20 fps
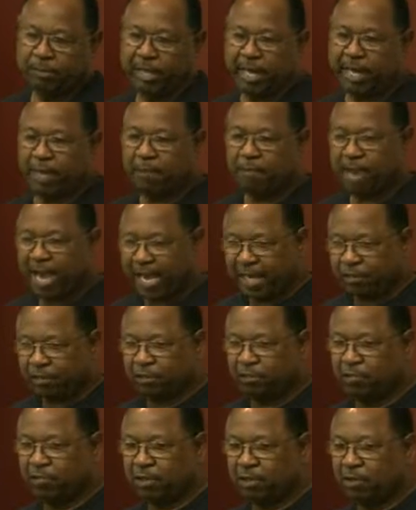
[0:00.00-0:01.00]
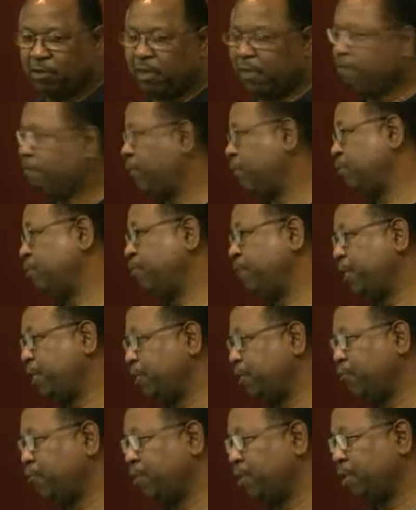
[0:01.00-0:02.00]
Taking pastors on their first
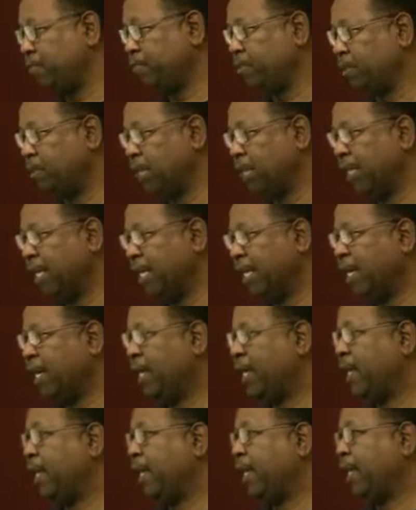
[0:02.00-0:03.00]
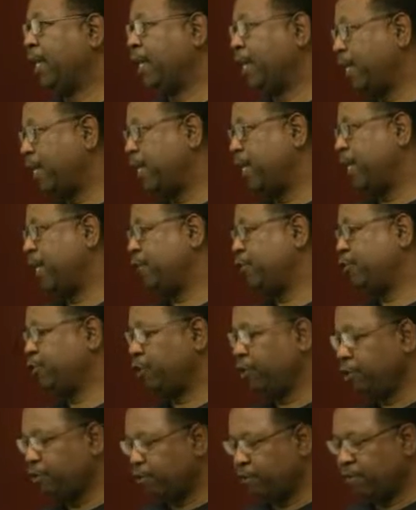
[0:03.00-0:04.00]
mission trips and getting their
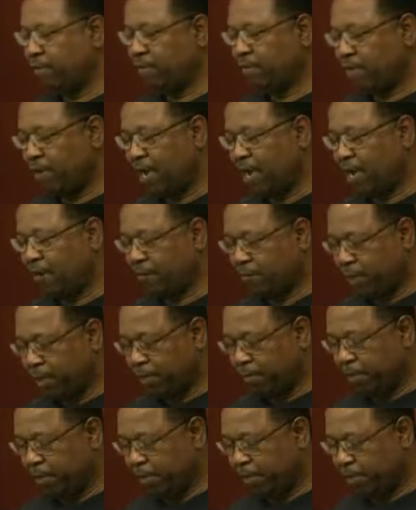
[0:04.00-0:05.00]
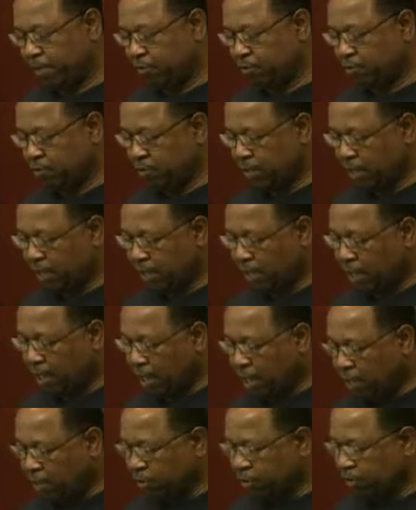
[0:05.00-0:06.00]
churches involved with missions,
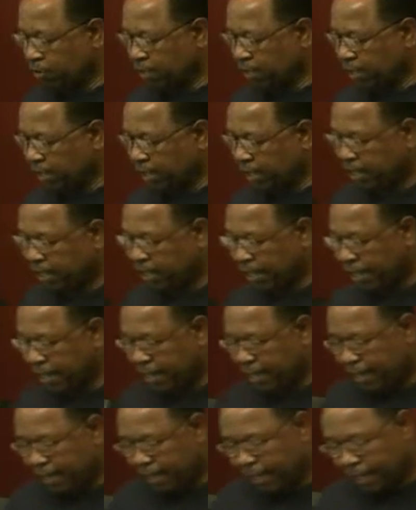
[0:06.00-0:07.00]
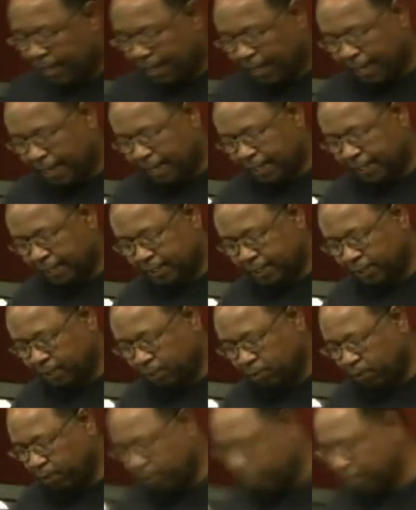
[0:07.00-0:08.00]
ultimately. And
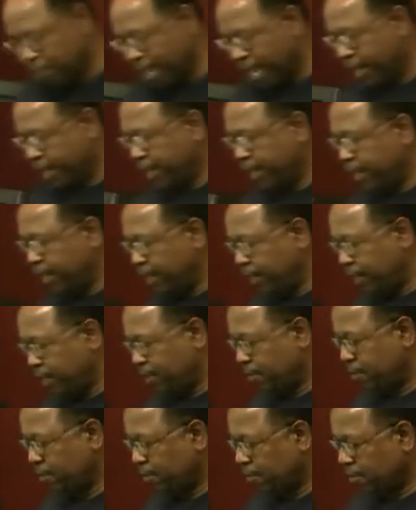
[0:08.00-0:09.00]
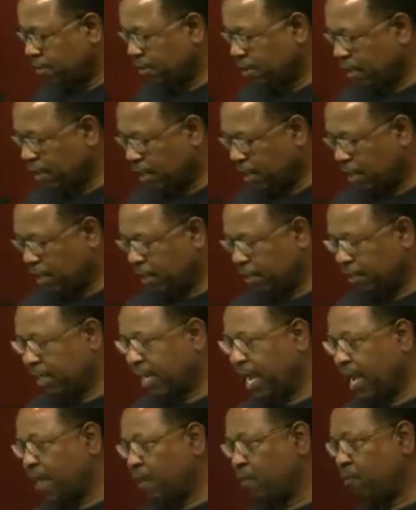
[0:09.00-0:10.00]
so we're back here
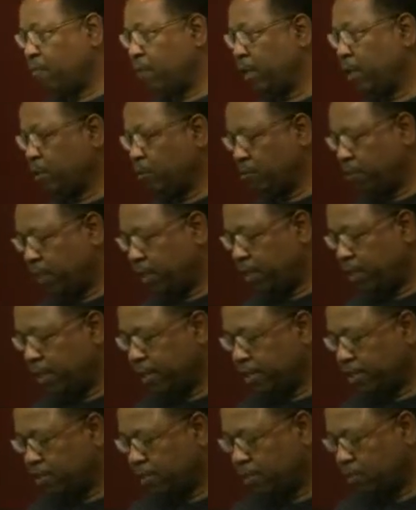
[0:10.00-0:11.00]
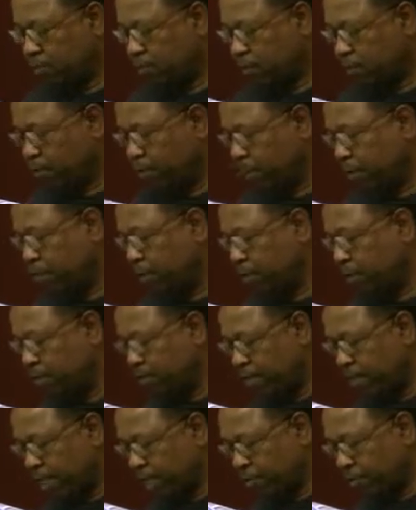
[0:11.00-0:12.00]
now with this, and what we're
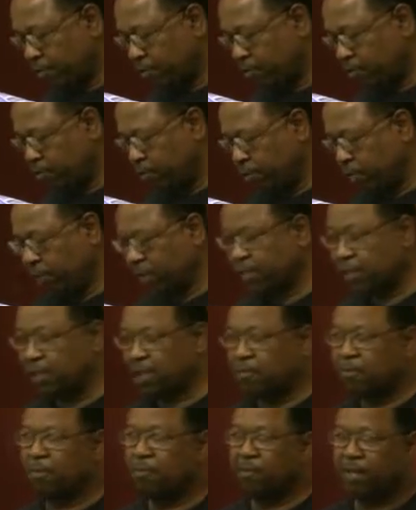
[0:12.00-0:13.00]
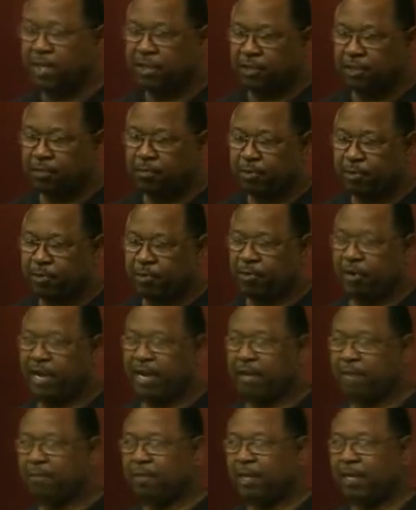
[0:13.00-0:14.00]
talking about doing with the summer missions
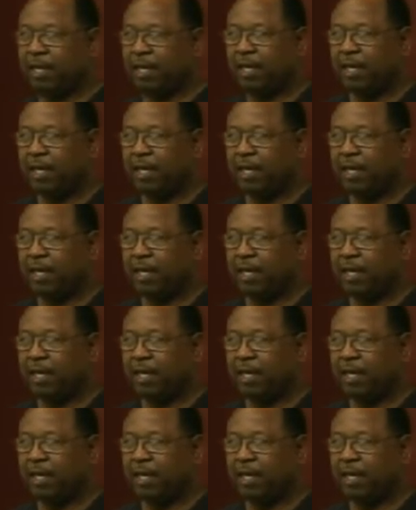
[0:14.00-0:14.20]
program